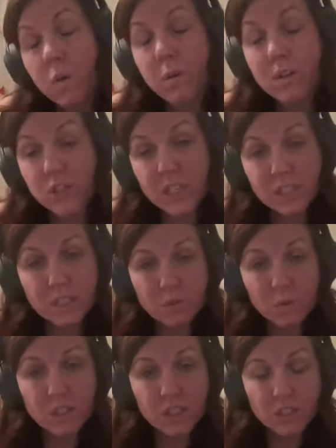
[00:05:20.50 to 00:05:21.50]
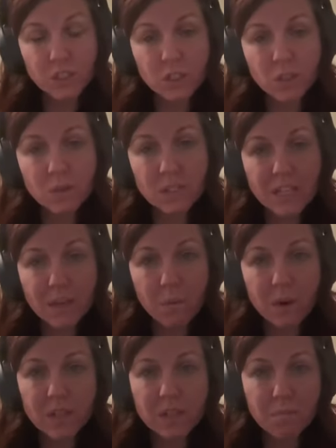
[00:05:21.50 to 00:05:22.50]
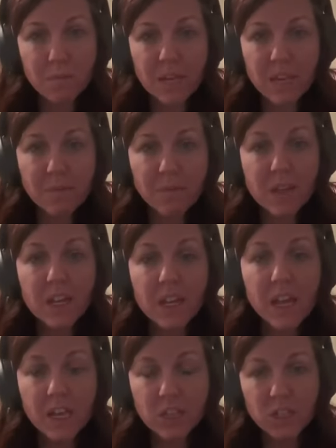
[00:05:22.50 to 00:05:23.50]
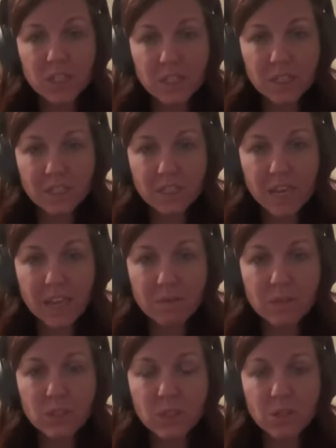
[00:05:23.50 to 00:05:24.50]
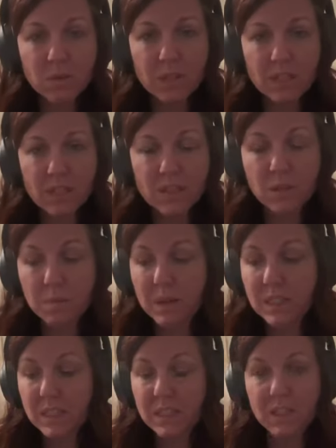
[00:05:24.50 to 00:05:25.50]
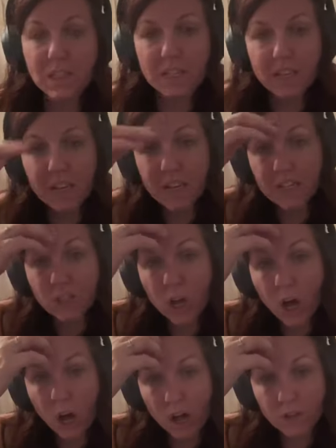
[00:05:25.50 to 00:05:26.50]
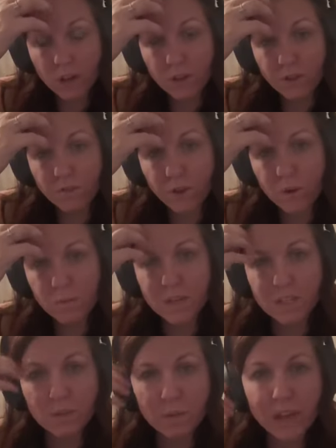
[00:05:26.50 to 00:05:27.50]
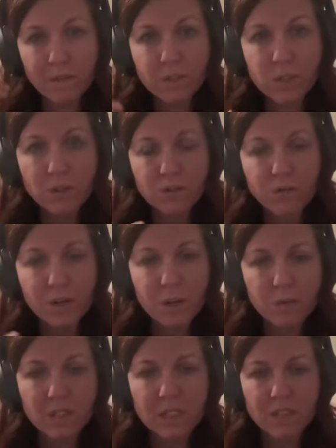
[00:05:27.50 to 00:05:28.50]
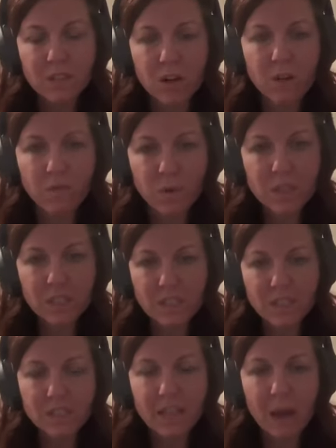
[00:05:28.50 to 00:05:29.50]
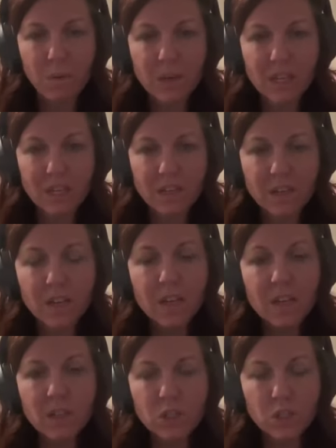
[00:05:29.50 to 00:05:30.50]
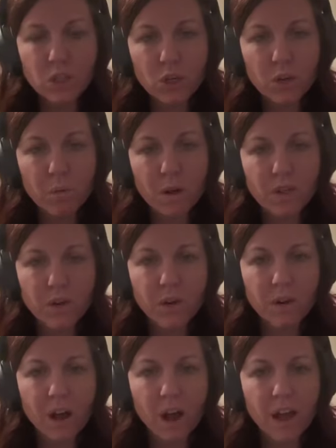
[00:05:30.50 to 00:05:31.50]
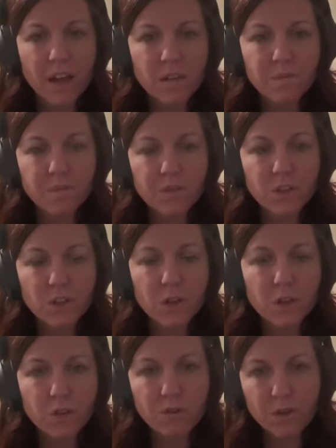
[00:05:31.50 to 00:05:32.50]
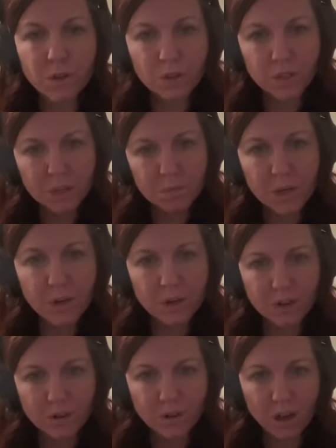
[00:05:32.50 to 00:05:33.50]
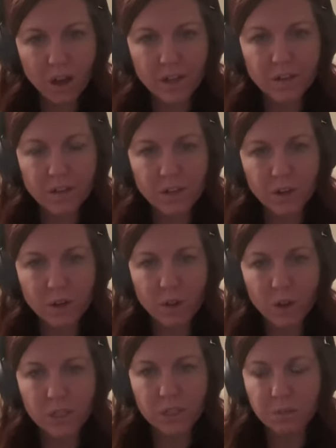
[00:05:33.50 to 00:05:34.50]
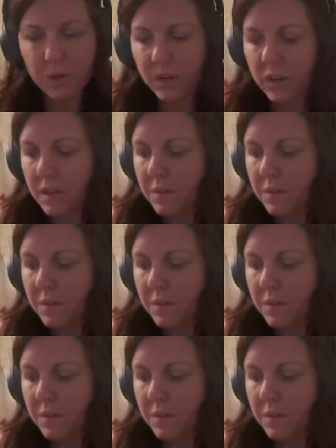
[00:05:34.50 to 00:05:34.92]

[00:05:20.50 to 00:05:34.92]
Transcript: what Jesus wants to do is he wants me and Jesus Saves to basically talk on the phone, because we have certain frequencies in our voices that we can discern whether or not, you know, you feel the Spirit or not, you know, the Holy Spirit.